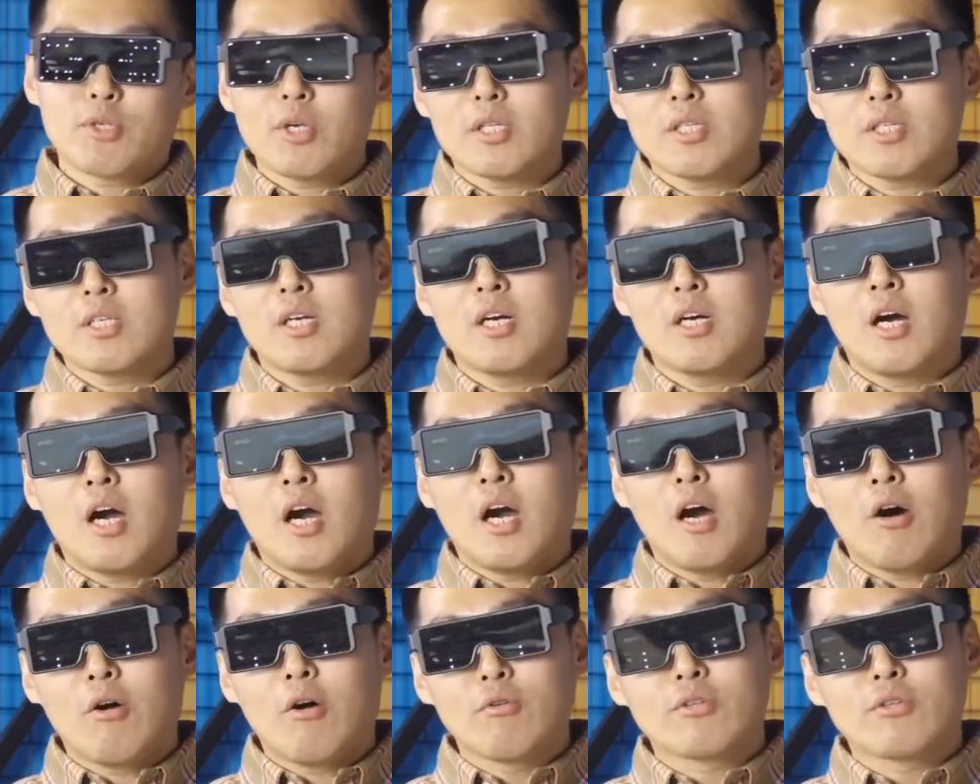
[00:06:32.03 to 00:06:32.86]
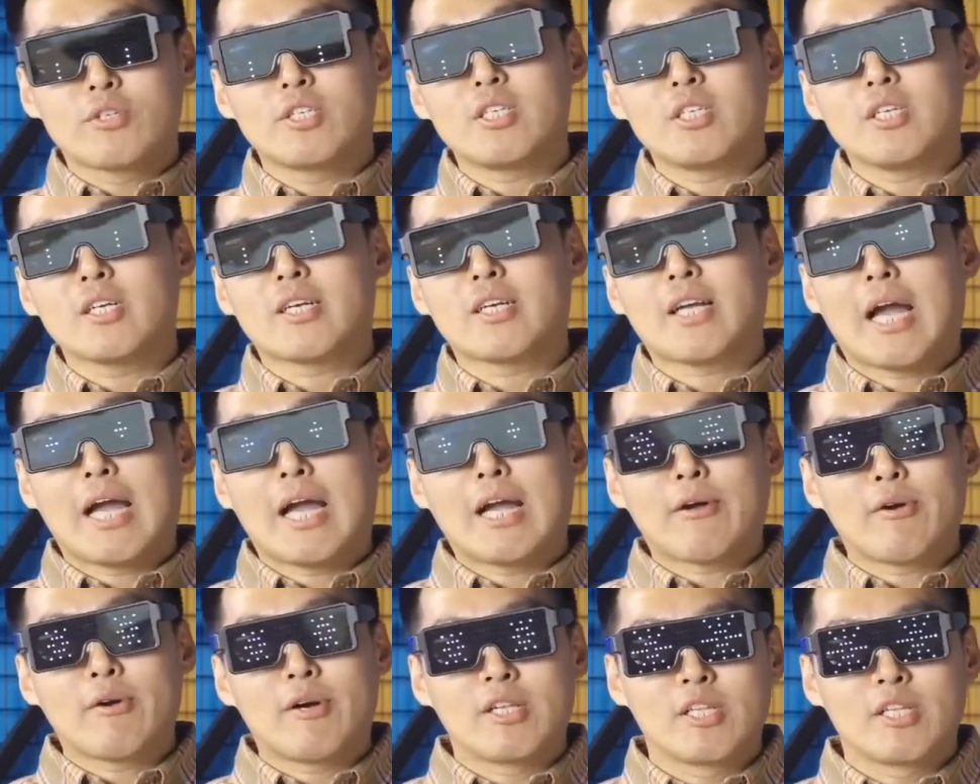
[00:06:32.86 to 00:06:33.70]
It's uncertain whether the
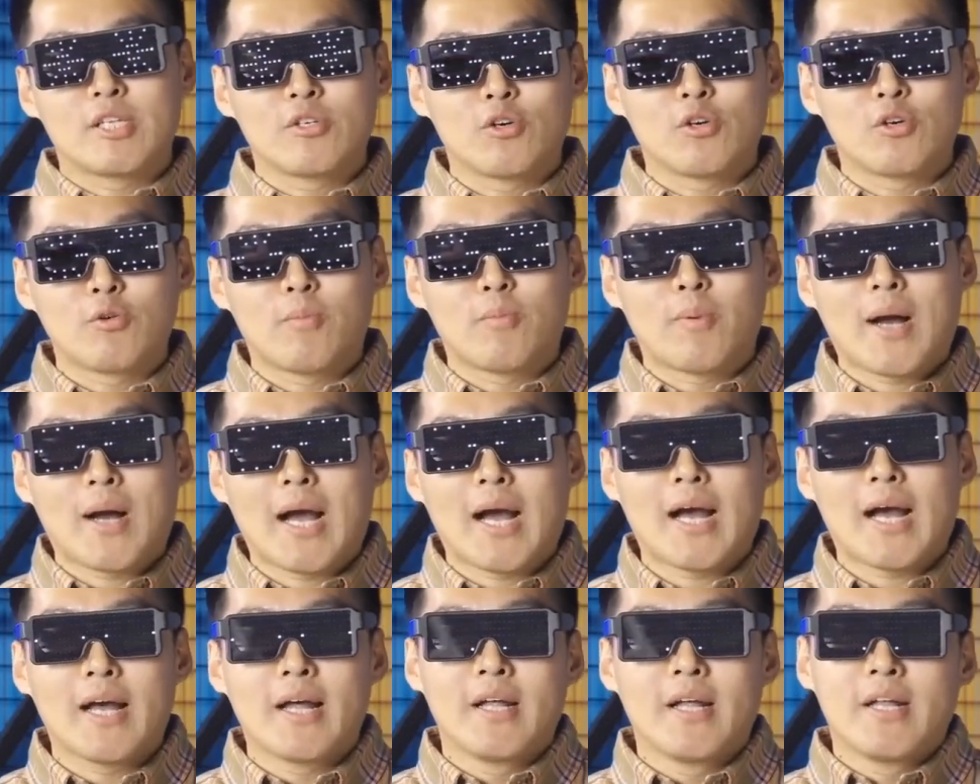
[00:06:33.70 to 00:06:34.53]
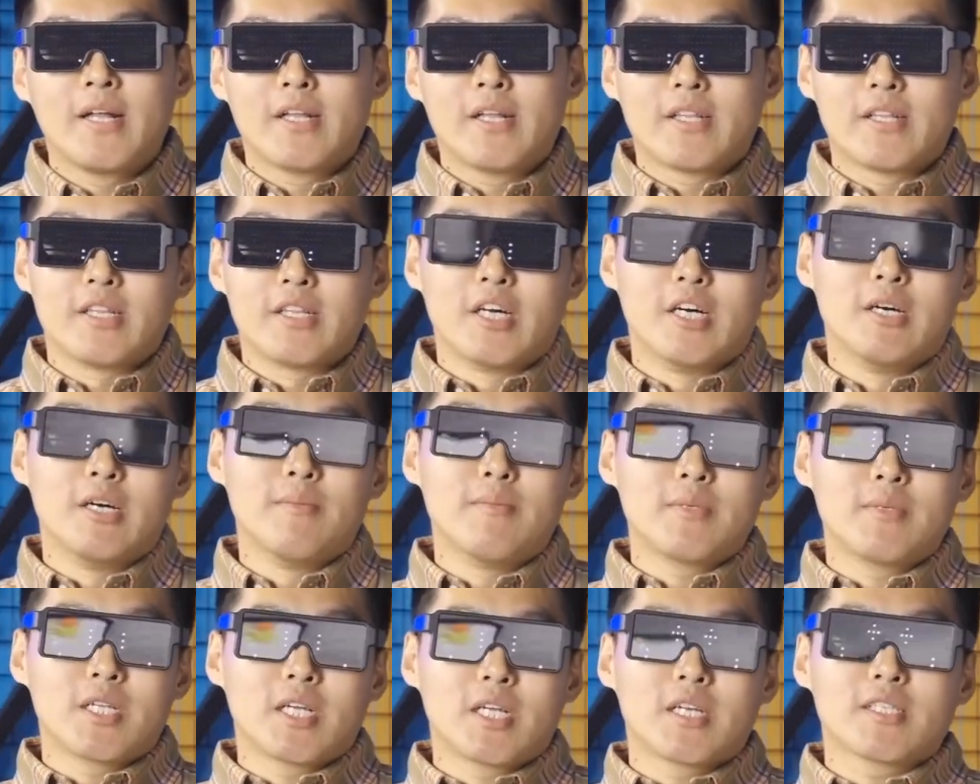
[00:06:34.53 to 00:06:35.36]
later facelifted AOA can
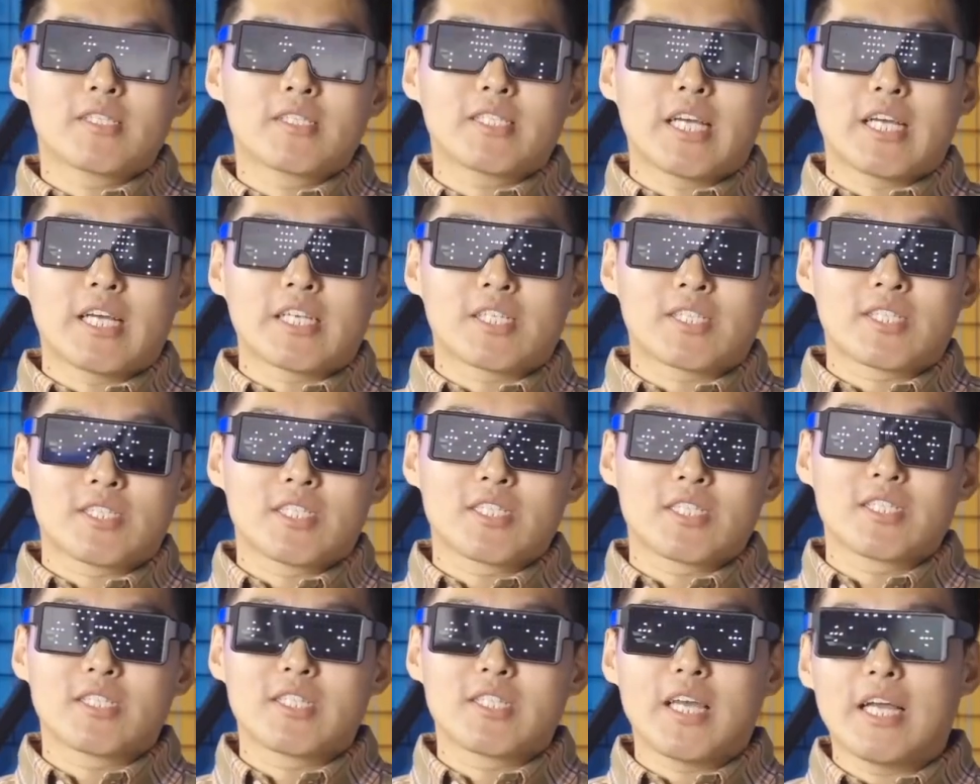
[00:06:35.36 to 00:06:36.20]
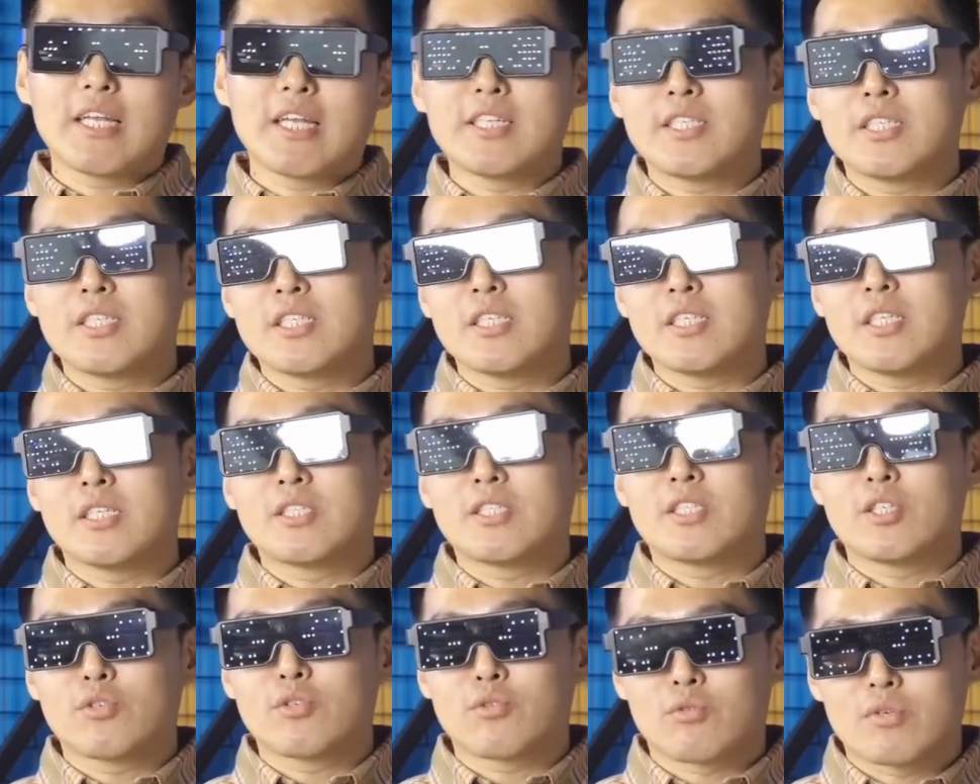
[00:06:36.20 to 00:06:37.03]
add another set of gears on
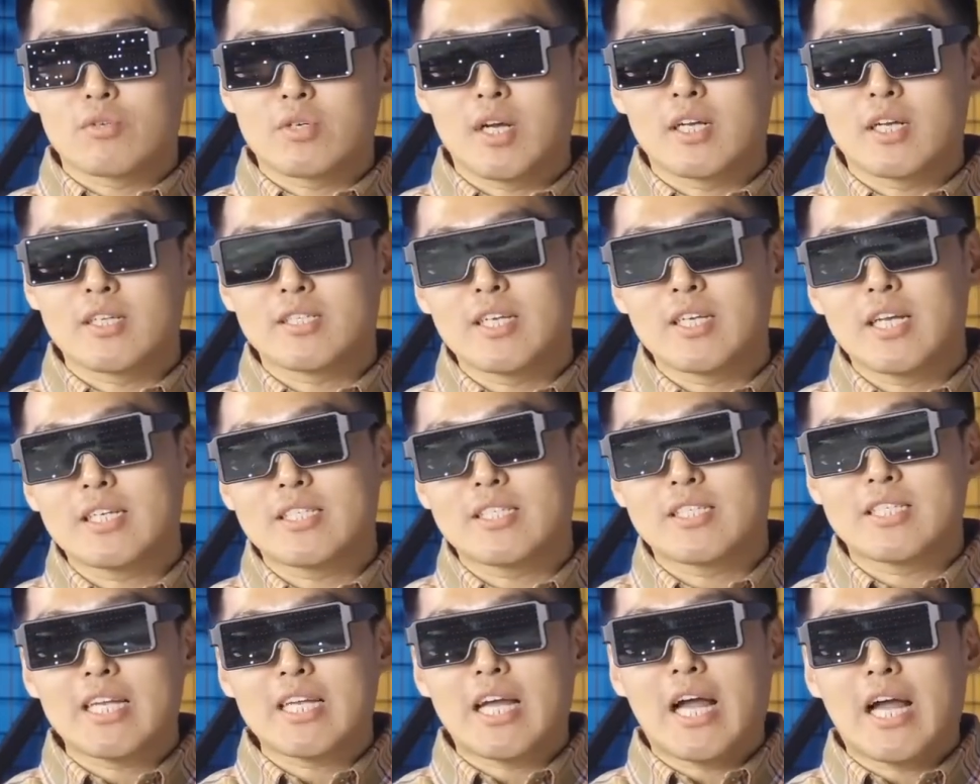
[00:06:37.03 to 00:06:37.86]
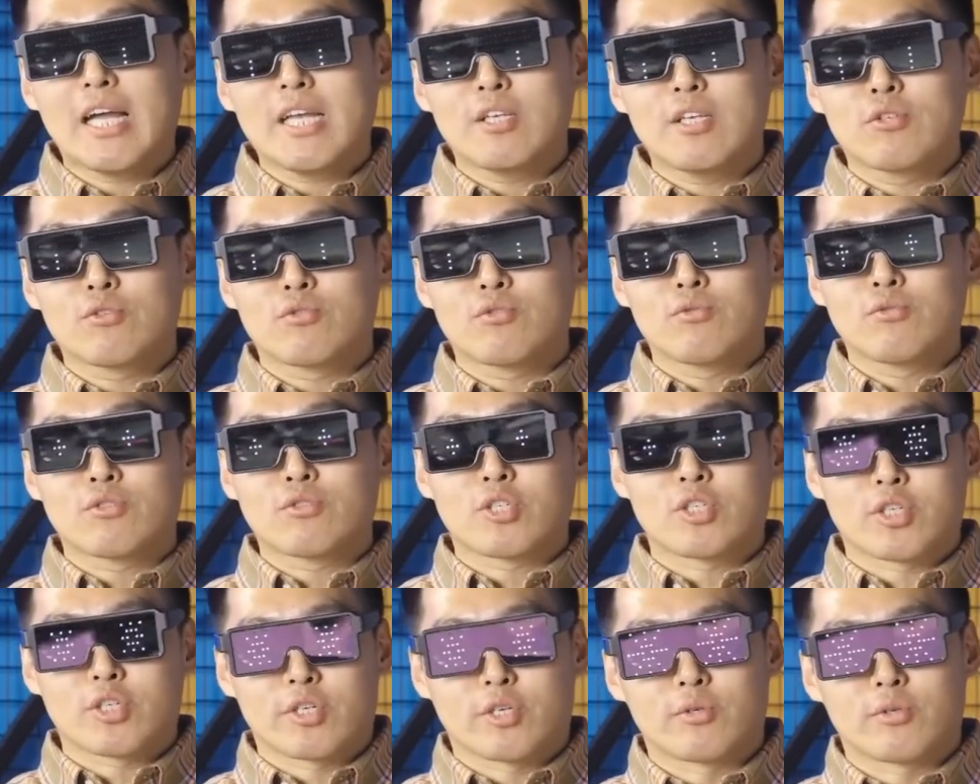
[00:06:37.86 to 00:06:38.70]
top of the four motors to
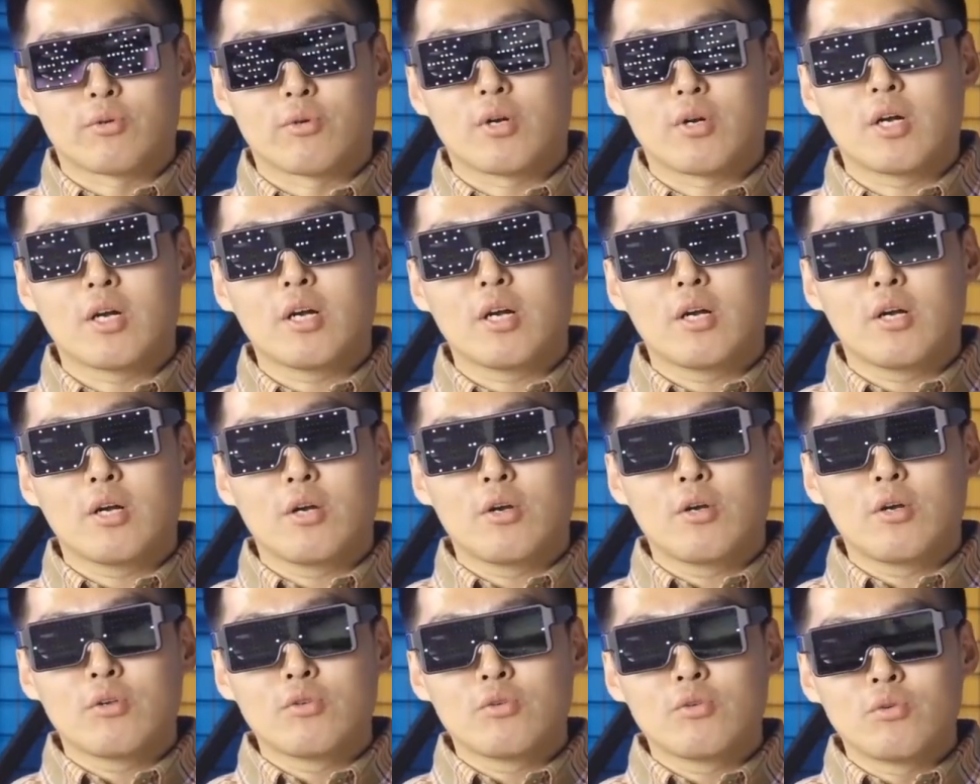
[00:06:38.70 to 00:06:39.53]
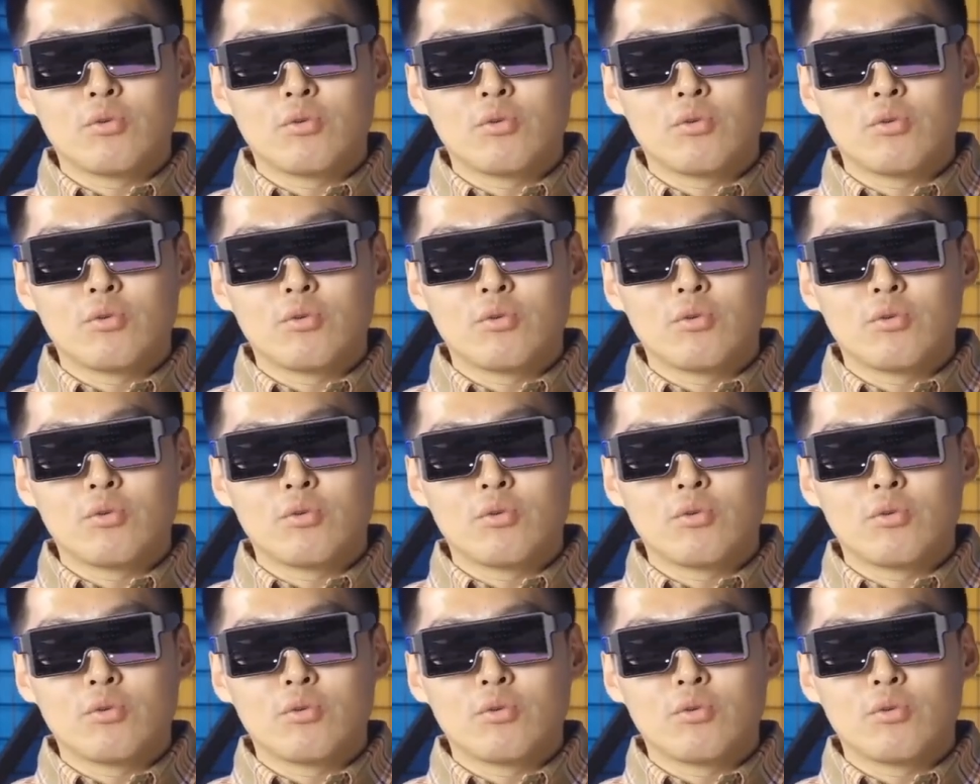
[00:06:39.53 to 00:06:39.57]
amplify the motor's torque